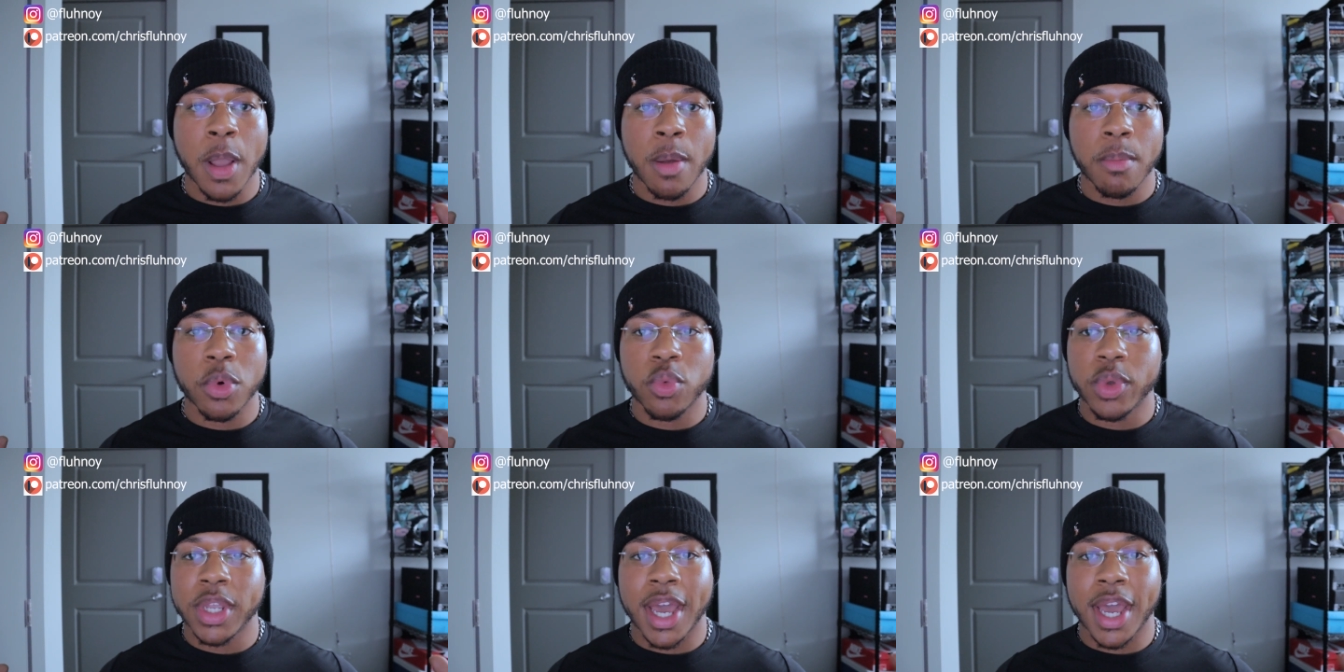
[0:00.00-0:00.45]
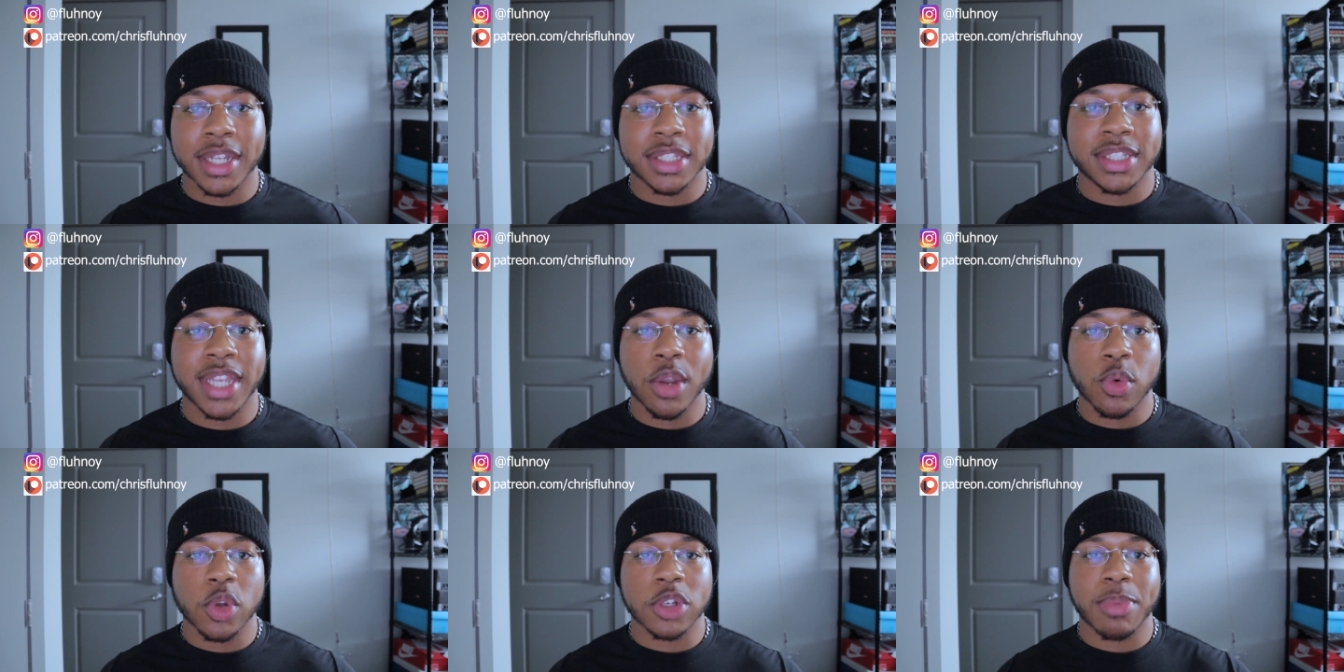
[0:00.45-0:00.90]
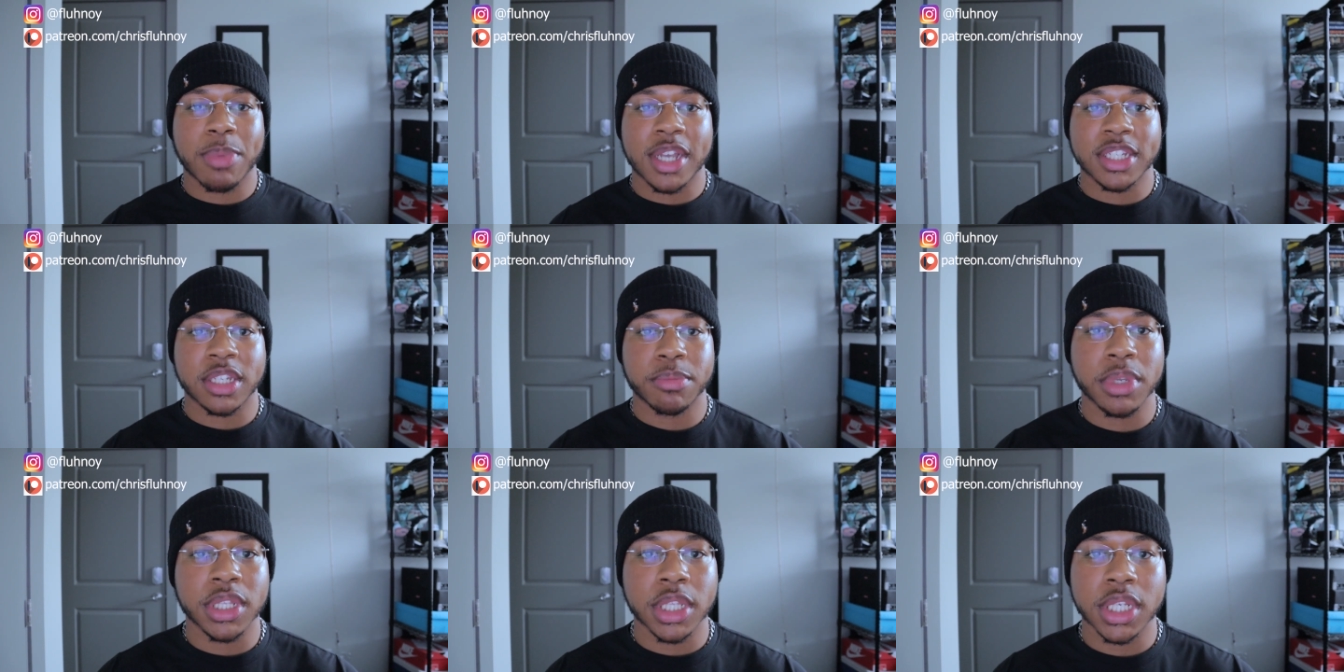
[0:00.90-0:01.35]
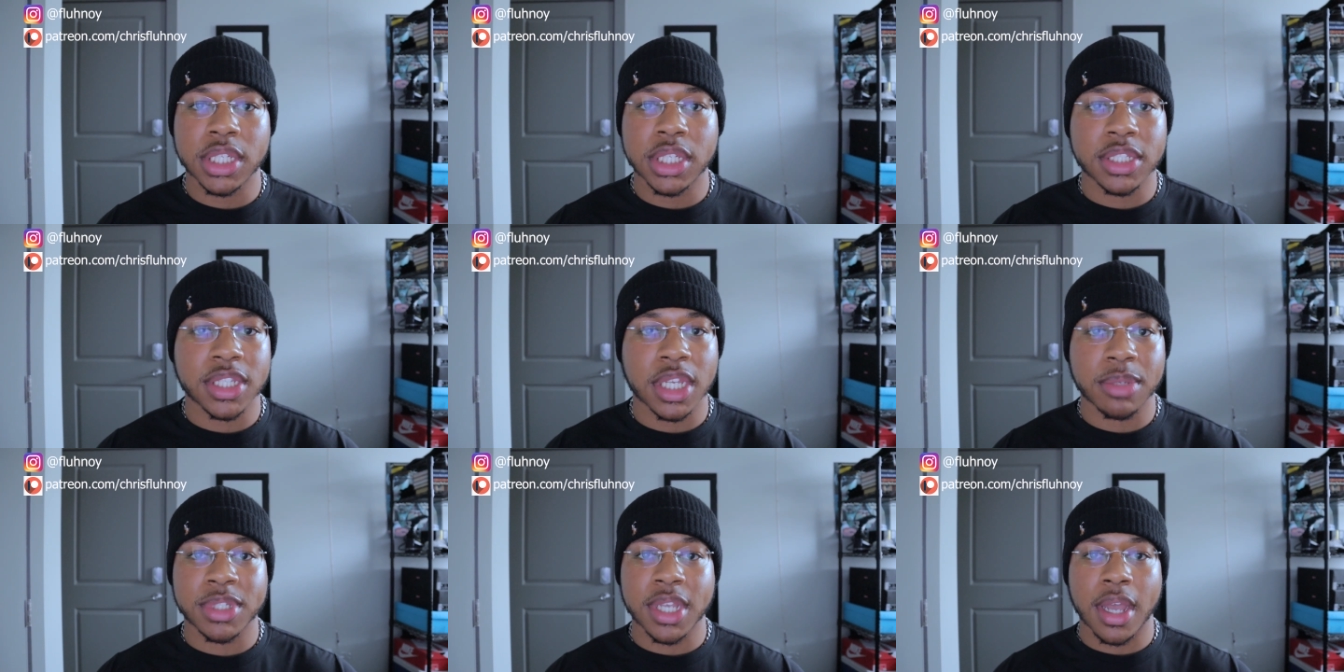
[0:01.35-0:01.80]
But we got to take responsibility
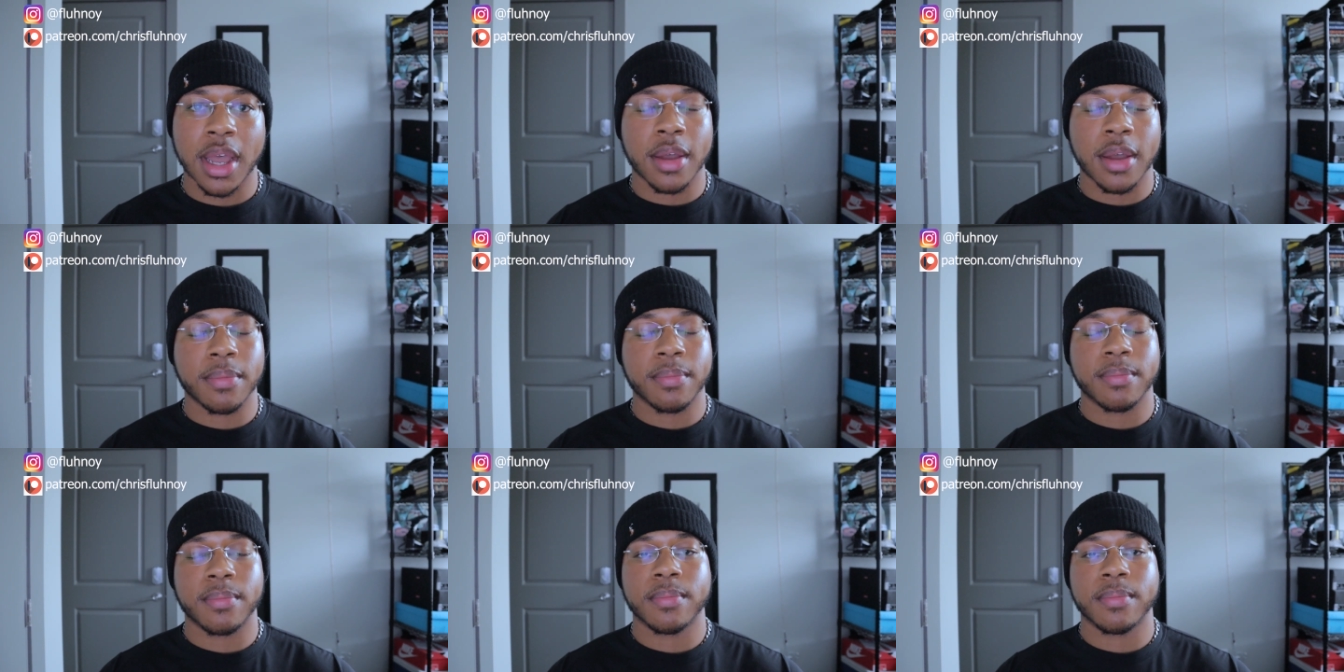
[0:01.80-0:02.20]
sometime.